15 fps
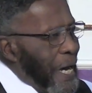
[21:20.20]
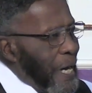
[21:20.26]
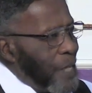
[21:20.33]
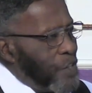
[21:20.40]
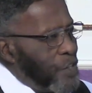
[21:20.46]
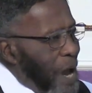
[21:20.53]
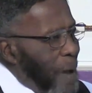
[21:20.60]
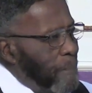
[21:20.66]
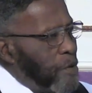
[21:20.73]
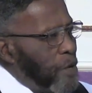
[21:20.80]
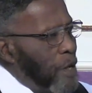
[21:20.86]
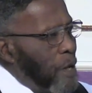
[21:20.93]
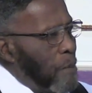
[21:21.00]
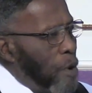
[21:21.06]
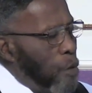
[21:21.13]
uh,
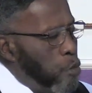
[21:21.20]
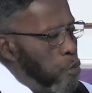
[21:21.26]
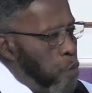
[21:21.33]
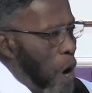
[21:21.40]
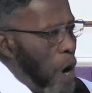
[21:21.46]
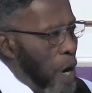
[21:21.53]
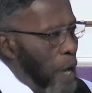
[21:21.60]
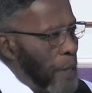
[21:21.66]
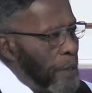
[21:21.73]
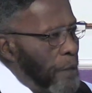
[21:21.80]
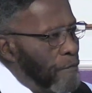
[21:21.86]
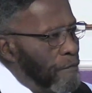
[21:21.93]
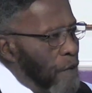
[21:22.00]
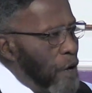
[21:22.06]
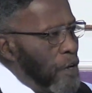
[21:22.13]
chapter number
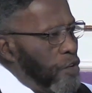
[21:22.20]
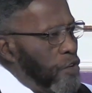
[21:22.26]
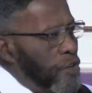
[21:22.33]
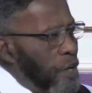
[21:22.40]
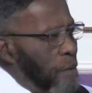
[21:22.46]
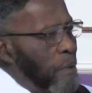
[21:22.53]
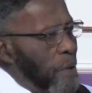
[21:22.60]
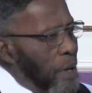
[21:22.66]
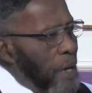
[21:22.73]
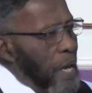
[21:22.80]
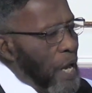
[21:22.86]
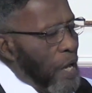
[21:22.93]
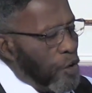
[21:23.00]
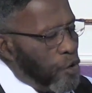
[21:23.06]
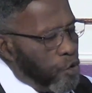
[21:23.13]
1, verse
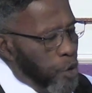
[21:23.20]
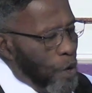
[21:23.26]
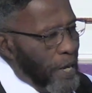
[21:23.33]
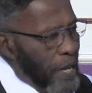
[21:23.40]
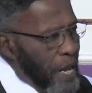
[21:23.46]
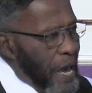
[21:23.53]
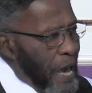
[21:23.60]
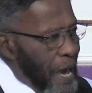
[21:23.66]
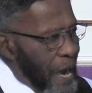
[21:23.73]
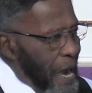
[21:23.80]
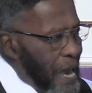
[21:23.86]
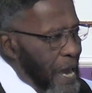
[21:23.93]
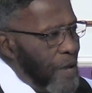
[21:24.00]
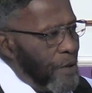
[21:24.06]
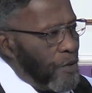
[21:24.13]
number
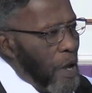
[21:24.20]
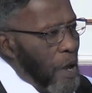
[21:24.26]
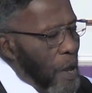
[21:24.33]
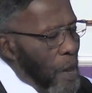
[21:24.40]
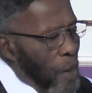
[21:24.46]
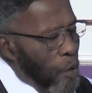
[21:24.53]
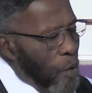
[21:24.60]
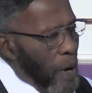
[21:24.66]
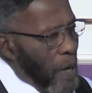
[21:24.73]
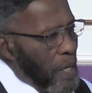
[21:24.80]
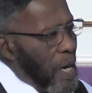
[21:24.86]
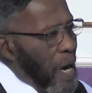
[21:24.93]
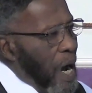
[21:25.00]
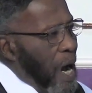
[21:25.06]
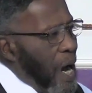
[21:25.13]
28
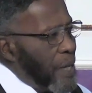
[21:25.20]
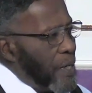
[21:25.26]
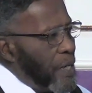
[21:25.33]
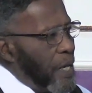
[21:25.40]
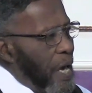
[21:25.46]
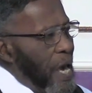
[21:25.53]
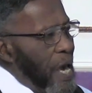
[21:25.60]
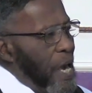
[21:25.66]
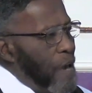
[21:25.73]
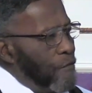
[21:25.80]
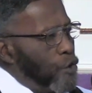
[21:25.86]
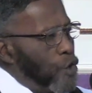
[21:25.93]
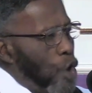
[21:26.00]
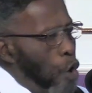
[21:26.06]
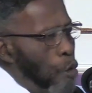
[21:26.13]
where God
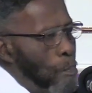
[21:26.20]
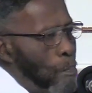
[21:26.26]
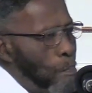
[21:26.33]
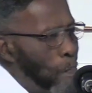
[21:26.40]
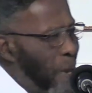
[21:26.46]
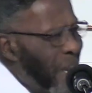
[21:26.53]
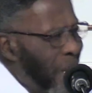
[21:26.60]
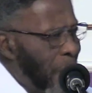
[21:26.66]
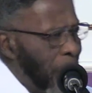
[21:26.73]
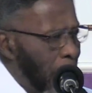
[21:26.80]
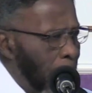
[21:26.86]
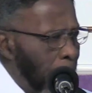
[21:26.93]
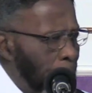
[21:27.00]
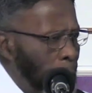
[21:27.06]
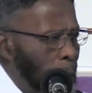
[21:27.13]
gave
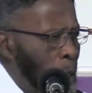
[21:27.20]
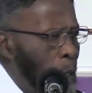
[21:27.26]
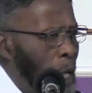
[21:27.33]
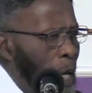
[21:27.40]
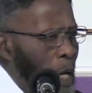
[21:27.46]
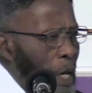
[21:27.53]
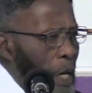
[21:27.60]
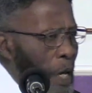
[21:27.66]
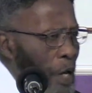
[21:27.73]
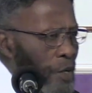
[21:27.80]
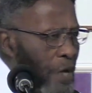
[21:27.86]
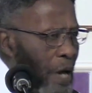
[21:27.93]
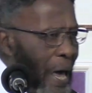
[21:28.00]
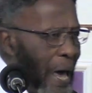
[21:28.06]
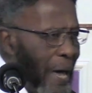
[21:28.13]
dominion
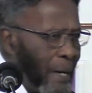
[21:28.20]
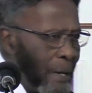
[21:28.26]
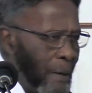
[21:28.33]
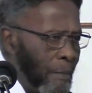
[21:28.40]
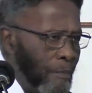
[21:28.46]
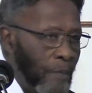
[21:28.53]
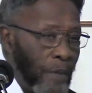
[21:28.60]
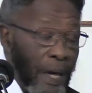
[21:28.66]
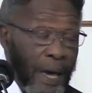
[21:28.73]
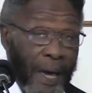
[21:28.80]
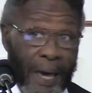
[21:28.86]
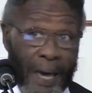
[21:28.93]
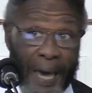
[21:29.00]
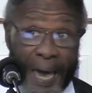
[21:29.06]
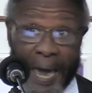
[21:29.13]
to
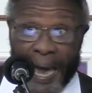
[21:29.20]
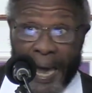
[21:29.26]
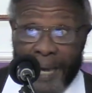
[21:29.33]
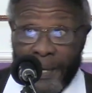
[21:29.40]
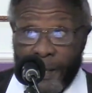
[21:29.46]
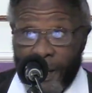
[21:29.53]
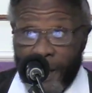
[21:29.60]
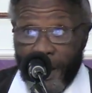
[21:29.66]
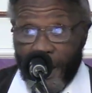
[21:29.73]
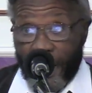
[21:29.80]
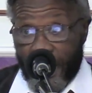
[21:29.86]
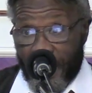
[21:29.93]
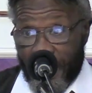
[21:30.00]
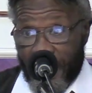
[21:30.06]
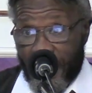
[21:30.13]
Adam
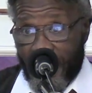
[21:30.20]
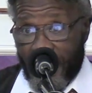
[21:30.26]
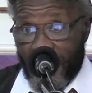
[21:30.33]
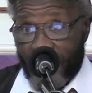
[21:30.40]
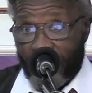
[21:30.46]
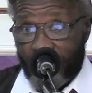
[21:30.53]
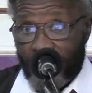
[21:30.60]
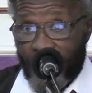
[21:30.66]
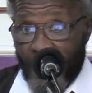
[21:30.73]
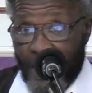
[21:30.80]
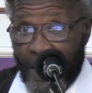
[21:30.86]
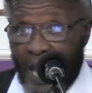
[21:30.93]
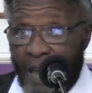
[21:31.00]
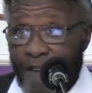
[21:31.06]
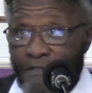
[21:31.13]
and
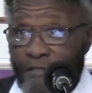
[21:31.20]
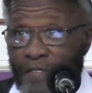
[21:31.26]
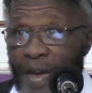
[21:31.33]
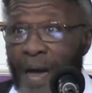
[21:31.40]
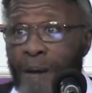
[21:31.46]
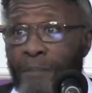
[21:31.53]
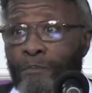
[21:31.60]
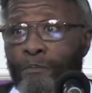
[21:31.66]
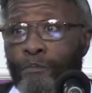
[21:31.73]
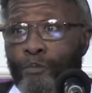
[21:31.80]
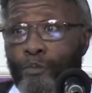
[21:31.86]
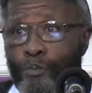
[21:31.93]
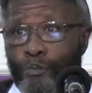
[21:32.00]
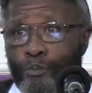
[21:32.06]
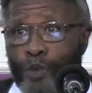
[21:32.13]
Eve. He gave
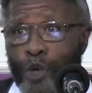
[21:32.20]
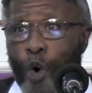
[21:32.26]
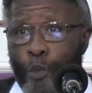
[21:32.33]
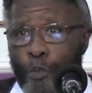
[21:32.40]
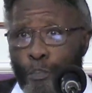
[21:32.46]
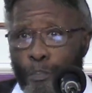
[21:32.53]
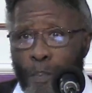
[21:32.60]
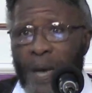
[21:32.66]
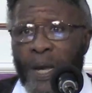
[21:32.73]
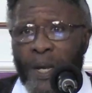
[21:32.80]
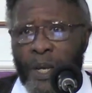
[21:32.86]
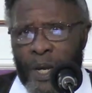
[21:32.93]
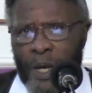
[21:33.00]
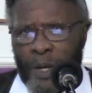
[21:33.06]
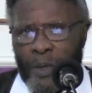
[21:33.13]
them
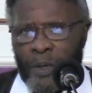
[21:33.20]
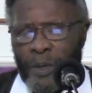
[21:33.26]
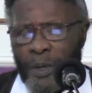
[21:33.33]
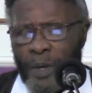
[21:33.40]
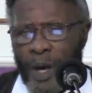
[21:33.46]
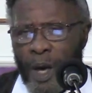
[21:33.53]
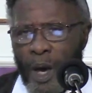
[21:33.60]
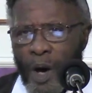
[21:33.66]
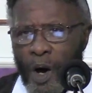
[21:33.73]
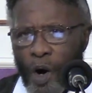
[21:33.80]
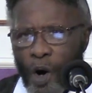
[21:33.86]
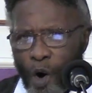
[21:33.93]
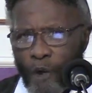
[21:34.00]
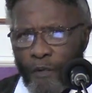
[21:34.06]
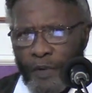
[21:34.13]
dominion
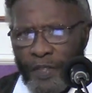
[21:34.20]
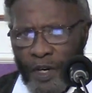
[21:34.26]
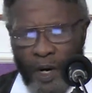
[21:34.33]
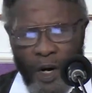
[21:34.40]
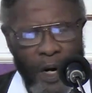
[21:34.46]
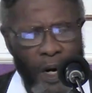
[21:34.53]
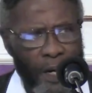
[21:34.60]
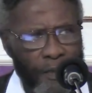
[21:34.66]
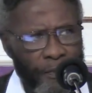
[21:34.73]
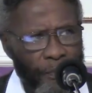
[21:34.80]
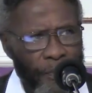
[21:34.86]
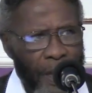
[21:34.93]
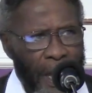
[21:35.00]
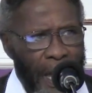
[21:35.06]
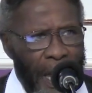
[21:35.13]
over the
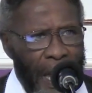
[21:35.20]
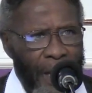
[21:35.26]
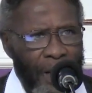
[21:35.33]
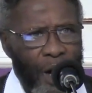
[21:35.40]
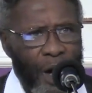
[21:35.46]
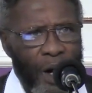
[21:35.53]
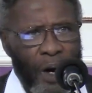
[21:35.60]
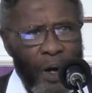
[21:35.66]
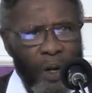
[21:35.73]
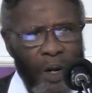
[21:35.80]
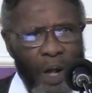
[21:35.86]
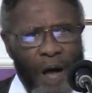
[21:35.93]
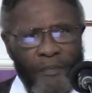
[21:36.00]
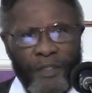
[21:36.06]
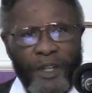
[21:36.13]
earth and
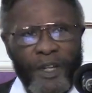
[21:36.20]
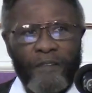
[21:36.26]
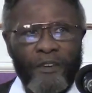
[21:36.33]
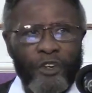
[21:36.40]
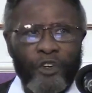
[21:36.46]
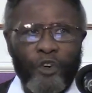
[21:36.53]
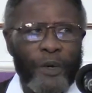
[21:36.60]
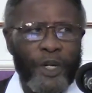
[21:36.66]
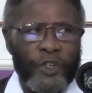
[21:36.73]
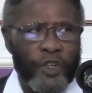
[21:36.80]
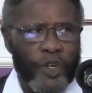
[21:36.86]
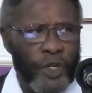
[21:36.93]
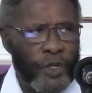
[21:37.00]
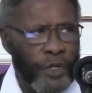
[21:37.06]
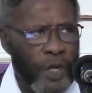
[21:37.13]
all of the living
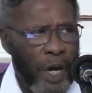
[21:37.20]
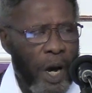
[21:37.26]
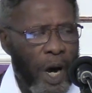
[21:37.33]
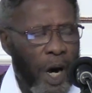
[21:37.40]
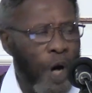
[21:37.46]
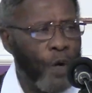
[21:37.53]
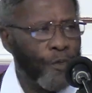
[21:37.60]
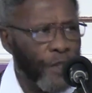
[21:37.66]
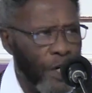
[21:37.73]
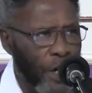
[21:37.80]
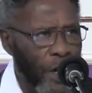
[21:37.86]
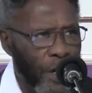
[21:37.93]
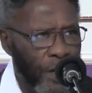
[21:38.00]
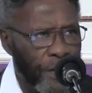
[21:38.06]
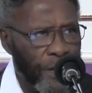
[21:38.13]
creatures
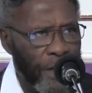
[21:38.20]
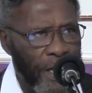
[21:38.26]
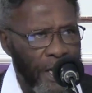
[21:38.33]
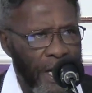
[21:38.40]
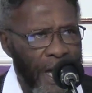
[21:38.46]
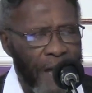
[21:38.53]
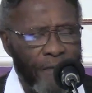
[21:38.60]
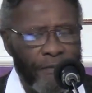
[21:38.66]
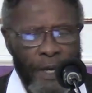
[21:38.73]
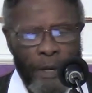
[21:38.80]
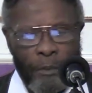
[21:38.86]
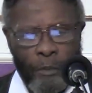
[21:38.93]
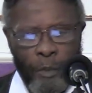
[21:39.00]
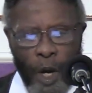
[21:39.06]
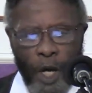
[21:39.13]
on the earth. He
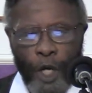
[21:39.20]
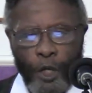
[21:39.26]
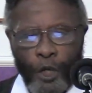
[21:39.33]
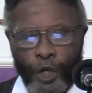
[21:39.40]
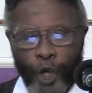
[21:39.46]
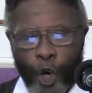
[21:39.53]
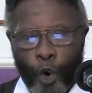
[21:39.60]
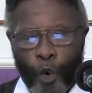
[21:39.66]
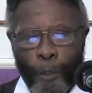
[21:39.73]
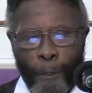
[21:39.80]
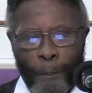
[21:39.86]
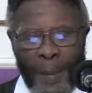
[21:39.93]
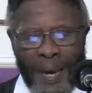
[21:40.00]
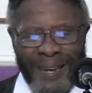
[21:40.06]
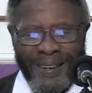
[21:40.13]
gave them
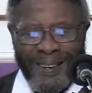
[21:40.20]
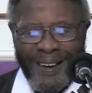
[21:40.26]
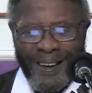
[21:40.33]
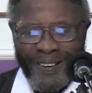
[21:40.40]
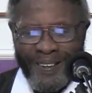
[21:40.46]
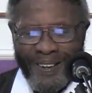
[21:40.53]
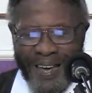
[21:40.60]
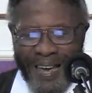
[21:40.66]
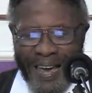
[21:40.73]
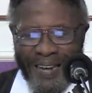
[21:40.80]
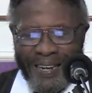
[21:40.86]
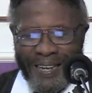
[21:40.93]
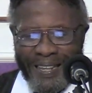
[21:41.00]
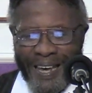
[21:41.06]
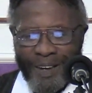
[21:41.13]

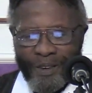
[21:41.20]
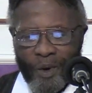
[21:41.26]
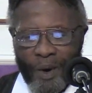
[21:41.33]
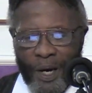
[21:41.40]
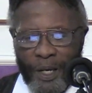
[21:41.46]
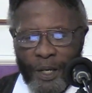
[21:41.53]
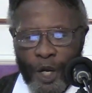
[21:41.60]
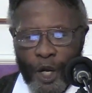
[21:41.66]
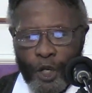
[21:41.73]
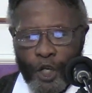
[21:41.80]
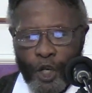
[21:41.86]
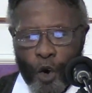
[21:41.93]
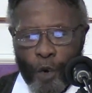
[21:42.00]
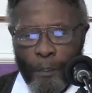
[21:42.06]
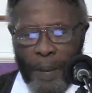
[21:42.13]
dominion. Now, that
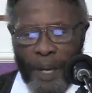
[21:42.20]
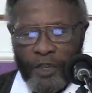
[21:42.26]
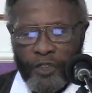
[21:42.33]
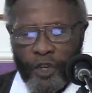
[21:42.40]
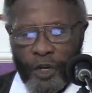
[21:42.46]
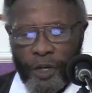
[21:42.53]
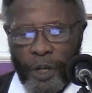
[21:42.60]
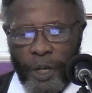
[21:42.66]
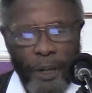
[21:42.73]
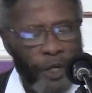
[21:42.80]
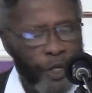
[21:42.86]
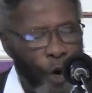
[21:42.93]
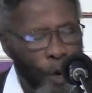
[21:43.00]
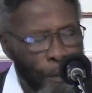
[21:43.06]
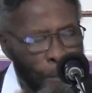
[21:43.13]
word
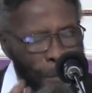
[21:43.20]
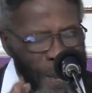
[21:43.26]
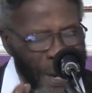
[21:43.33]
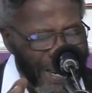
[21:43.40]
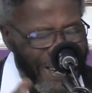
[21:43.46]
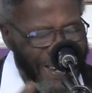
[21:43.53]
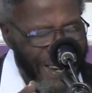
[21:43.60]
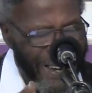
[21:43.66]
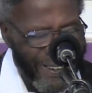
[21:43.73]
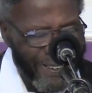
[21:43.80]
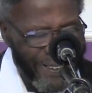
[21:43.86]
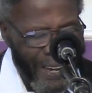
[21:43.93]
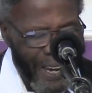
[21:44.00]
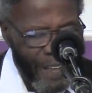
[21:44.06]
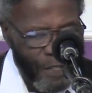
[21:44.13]
dominion,
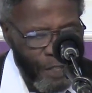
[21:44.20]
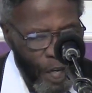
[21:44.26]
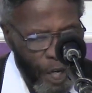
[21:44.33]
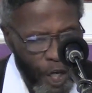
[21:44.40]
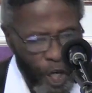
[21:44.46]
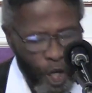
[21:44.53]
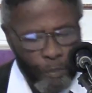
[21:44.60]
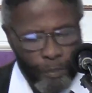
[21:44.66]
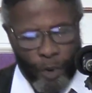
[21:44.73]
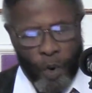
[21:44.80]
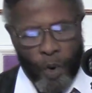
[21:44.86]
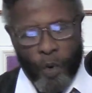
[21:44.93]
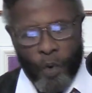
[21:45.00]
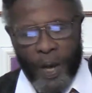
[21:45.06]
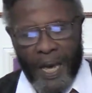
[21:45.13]
dominion in the
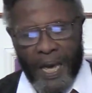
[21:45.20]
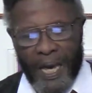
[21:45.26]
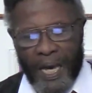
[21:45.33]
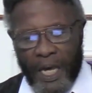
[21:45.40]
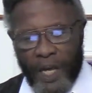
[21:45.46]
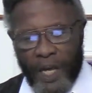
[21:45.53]
Hebrew